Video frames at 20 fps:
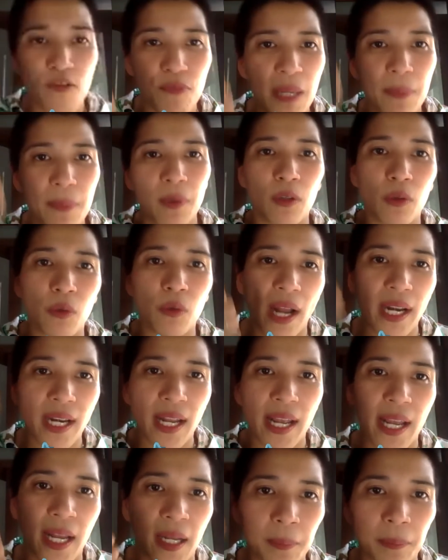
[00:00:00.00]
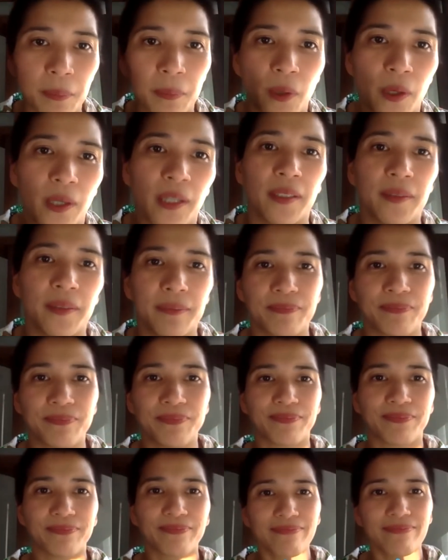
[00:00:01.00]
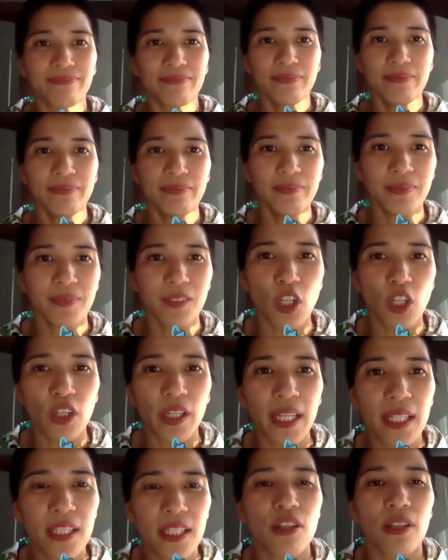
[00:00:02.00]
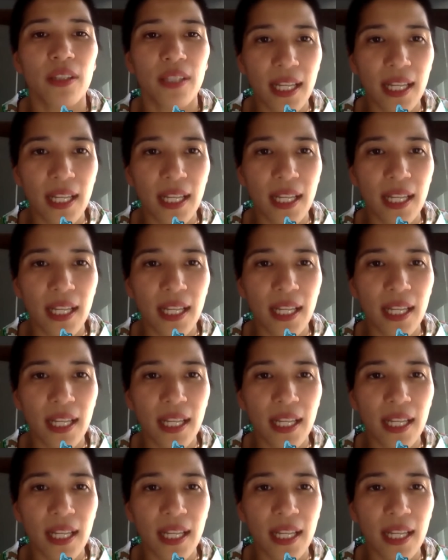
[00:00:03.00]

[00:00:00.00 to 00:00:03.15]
people who want to help more. Okay, so